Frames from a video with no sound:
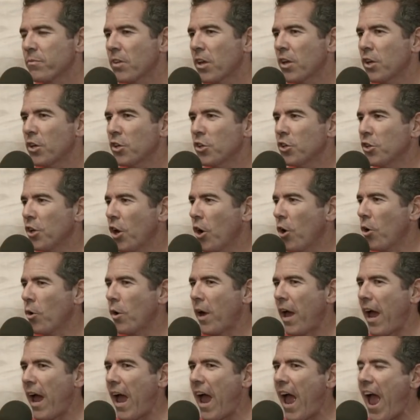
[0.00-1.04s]
you know,
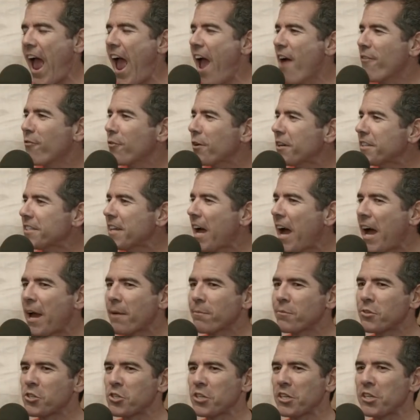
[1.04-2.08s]
every
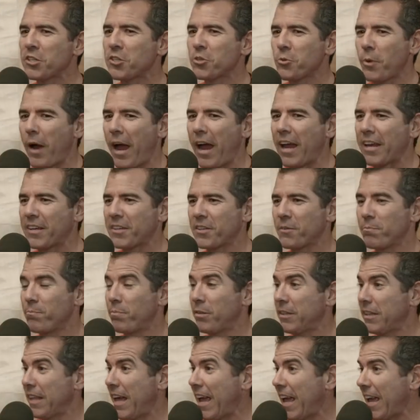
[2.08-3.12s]
time she tried to
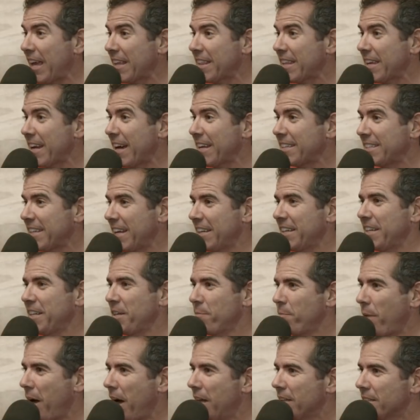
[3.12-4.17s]
play the identity
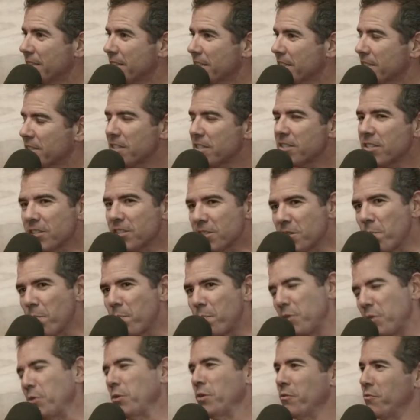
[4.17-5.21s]
politic, this is the
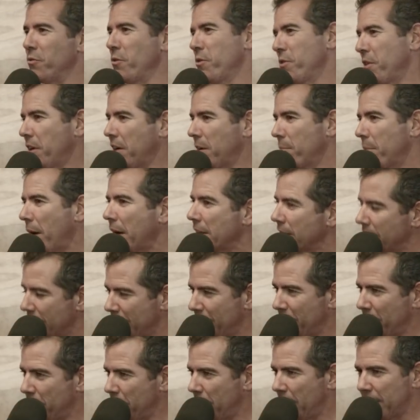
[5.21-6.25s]
beautiful thing about the
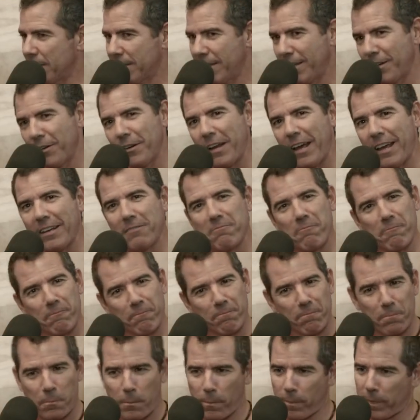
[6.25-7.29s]
internet. The internet
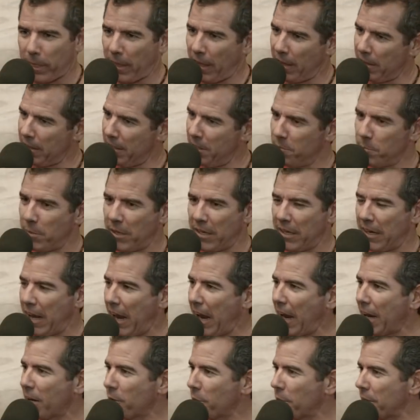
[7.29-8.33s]
can be an
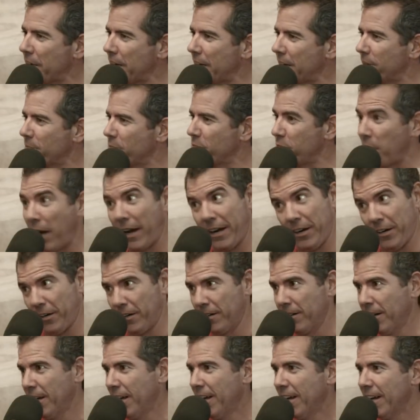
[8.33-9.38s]
angry
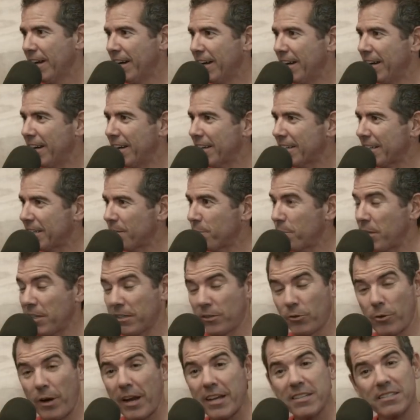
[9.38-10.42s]
fire. It can be a
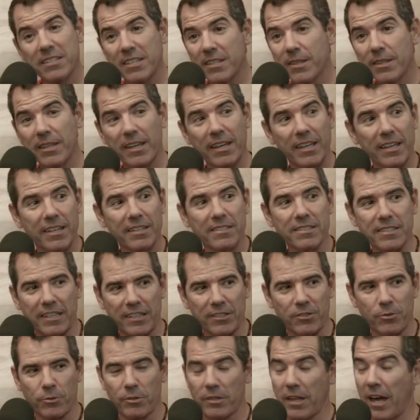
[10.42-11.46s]
crazy things. It
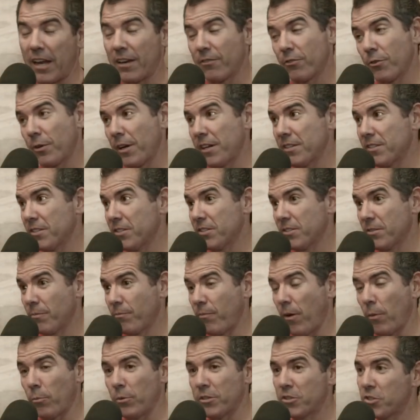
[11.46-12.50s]
can do a lot of crazy stuff.
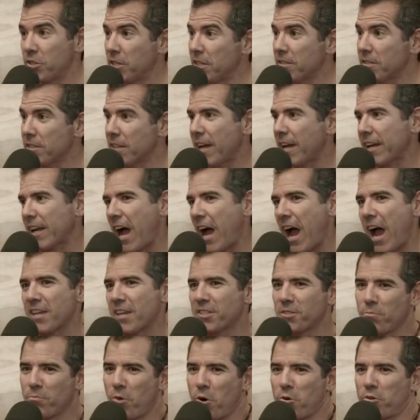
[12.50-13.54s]
But when she's like, I
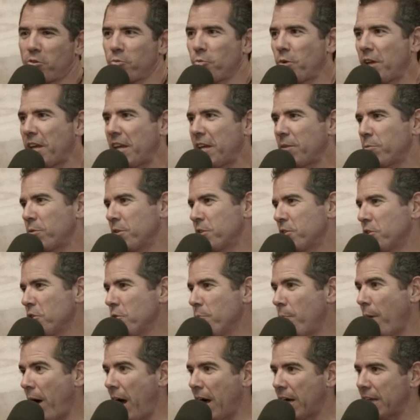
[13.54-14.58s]
smoked weed with
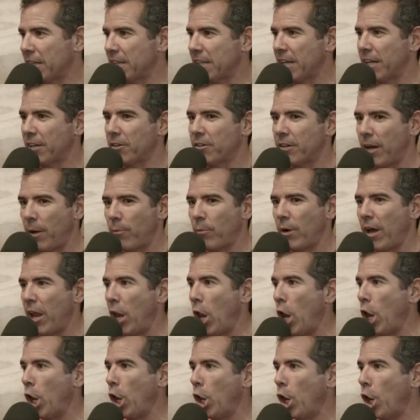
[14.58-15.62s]
Tupac, and the internet
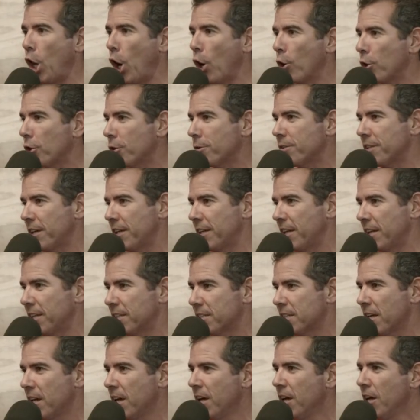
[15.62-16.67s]
went, no, you
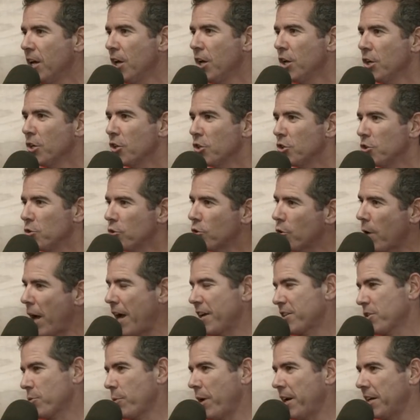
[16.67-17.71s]
didn't. You
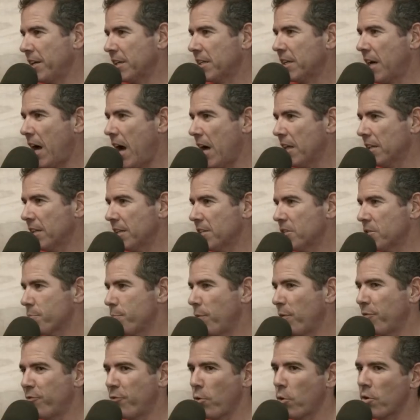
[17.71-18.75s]
graduated college
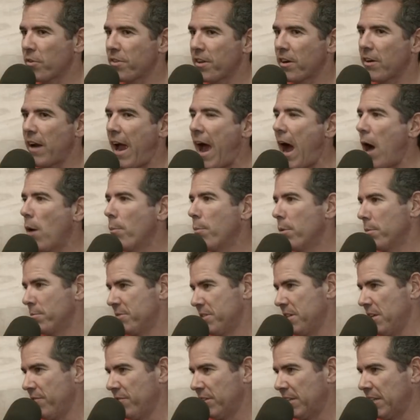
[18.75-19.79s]
before their
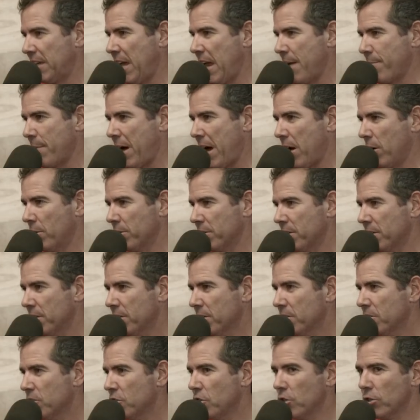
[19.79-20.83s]
albums even came out.
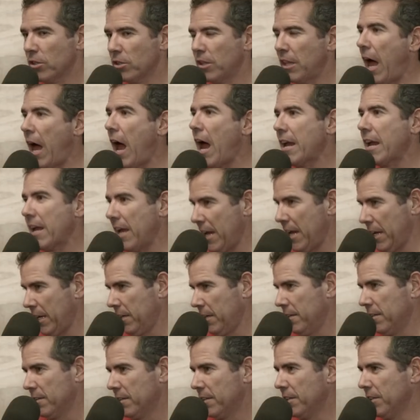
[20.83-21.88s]
Mm-hmm. You're
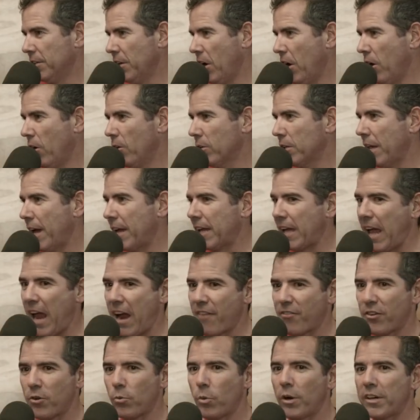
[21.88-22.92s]
lying. You know, yeah. Like
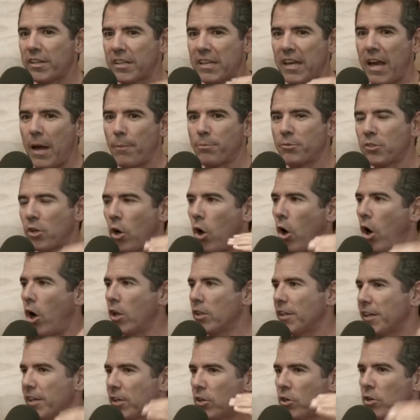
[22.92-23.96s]
everyone kept
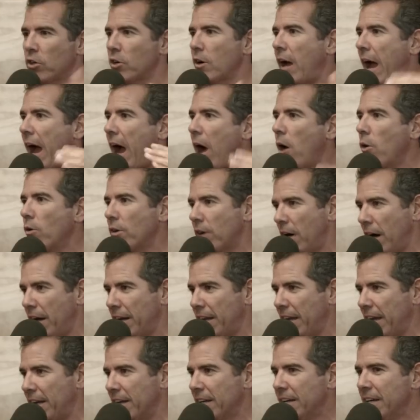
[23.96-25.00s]
calling her out on it.